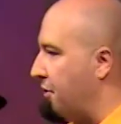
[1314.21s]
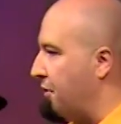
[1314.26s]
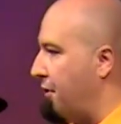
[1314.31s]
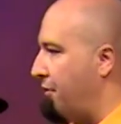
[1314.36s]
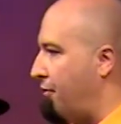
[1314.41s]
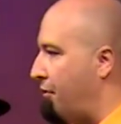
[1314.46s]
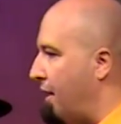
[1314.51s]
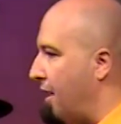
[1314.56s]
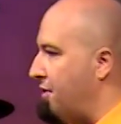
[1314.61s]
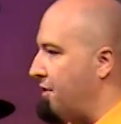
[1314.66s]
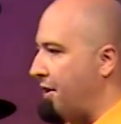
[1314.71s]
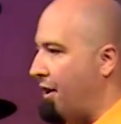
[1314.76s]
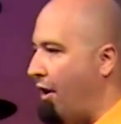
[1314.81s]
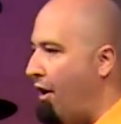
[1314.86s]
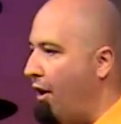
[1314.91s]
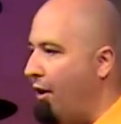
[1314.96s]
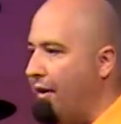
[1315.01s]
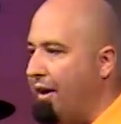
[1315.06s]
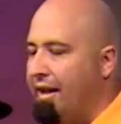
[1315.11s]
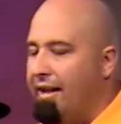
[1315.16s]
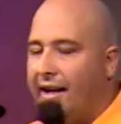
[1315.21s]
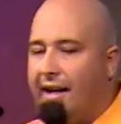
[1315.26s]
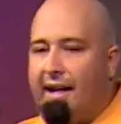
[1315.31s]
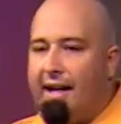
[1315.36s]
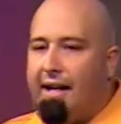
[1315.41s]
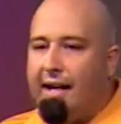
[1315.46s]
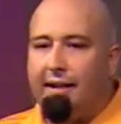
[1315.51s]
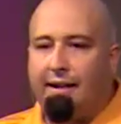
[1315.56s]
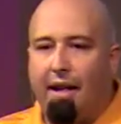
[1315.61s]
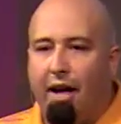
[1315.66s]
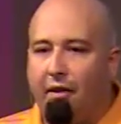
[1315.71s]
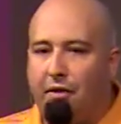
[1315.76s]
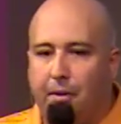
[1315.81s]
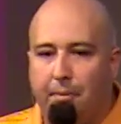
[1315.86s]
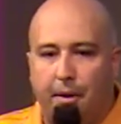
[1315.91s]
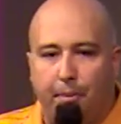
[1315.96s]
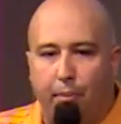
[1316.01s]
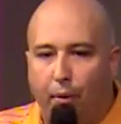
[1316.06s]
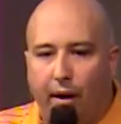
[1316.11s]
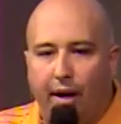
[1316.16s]
to friends that are hurting, tell them
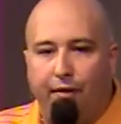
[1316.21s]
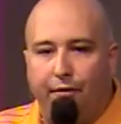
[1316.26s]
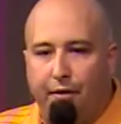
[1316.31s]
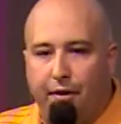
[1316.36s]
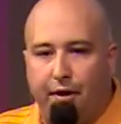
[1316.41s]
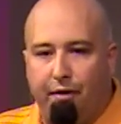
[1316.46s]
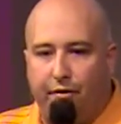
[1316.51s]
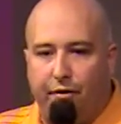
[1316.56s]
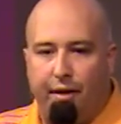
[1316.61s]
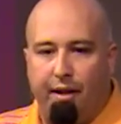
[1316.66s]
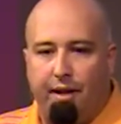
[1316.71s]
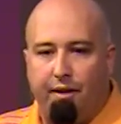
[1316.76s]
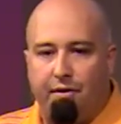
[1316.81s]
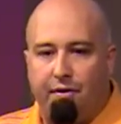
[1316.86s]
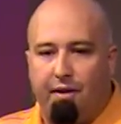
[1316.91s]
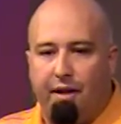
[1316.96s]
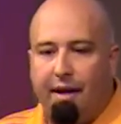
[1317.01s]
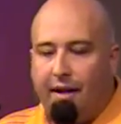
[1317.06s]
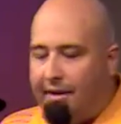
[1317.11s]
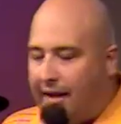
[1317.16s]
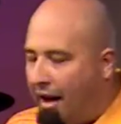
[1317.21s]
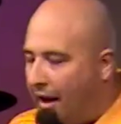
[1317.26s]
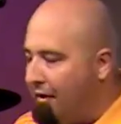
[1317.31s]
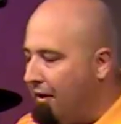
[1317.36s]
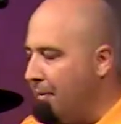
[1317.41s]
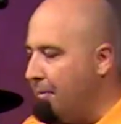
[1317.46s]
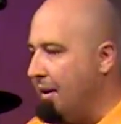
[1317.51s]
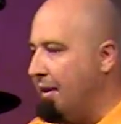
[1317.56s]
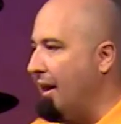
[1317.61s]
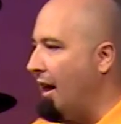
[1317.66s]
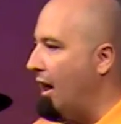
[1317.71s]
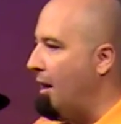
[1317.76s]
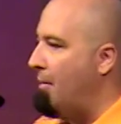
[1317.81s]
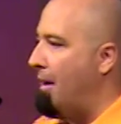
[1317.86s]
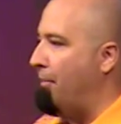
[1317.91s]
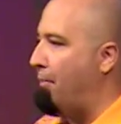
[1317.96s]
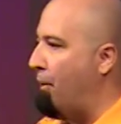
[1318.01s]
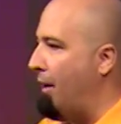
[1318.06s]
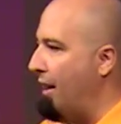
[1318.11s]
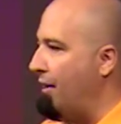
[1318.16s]
to pray for their friends. Tell them to tell them,
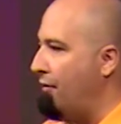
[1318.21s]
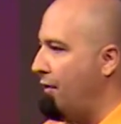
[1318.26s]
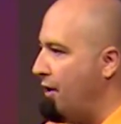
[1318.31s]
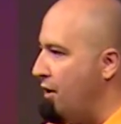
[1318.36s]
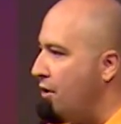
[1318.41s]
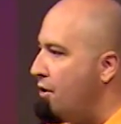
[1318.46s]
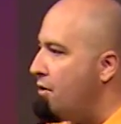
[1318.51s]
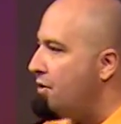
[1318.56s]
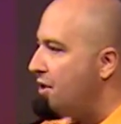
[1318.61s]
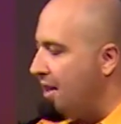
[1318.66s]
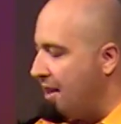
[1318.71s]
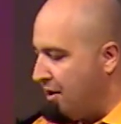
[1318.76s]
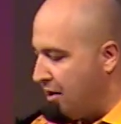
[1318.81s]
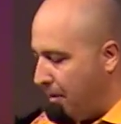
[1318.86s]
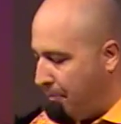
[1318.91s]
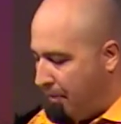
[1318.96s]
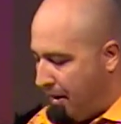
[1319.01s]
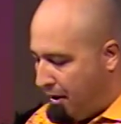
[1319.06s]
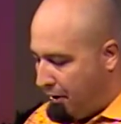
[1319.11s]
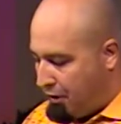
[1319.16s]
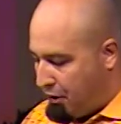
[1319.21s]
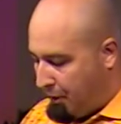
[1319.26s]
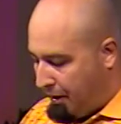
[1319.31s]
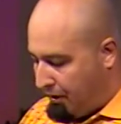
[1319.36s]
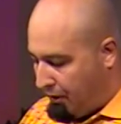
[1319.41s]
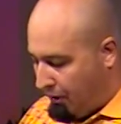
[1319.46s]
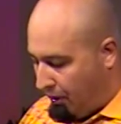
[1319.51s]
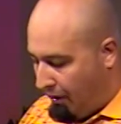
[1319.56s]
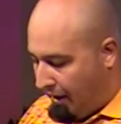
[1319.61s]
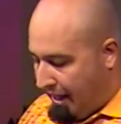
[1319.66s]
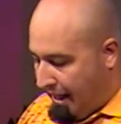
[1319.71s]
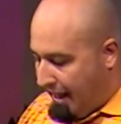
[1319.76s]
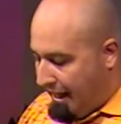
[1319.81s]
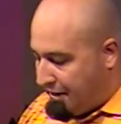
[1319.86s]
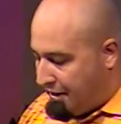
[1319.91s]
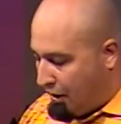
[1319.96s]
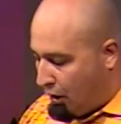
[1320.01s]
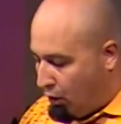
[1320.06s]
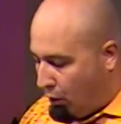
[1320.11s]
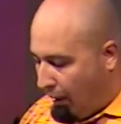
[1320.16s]
I'm praying for you. Use it as a ministry tool. It's
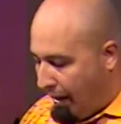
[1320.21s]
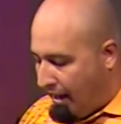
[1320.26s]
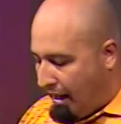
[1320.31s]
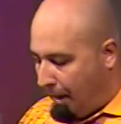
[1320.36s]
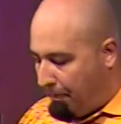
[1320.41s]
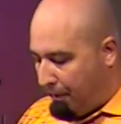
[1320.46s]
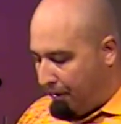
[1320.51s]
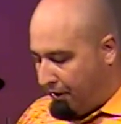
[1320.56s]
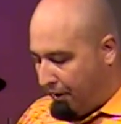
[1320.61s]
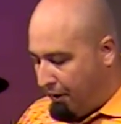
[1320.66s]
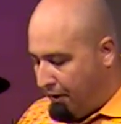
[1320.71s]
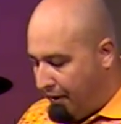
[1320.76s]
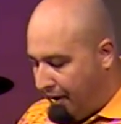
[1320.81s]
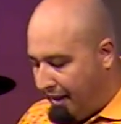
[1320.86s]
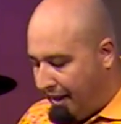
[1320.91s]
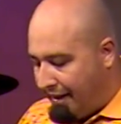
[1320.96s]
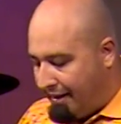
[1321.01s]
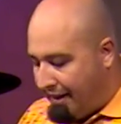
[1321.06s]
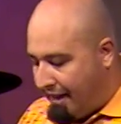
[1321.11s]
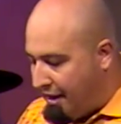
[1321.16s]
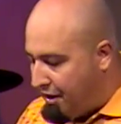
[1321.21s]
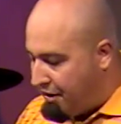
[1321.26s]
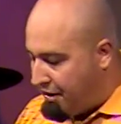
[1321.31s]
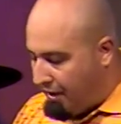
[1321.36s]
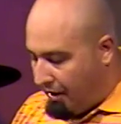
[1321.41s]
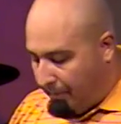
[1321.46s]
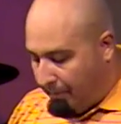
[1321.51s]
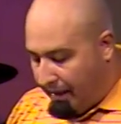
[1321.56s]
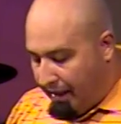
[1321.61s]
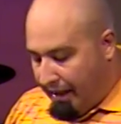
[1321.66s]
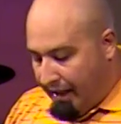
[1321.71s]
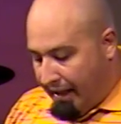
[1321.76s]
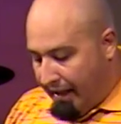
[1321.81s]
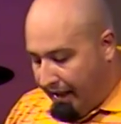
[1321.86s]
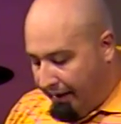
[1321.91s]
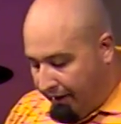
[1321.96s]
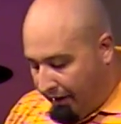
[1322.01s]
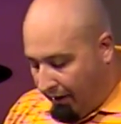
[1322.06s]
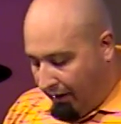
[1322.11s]
a great opportunity to teach them in their